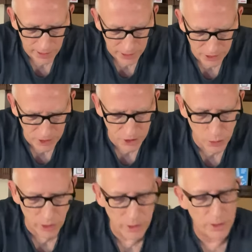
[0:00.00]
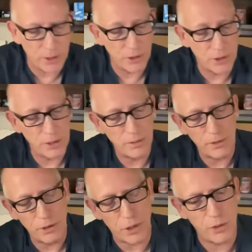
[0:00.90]
All right, it is what it is.
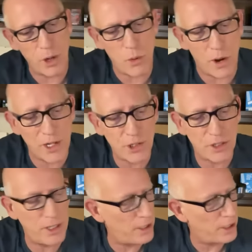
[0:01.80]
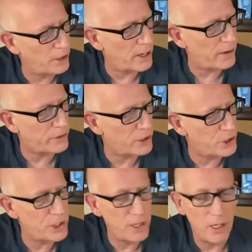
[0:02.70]
So don't watch the
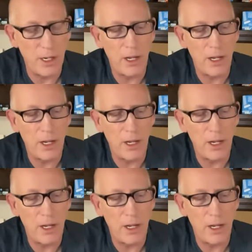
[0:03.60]
coverage.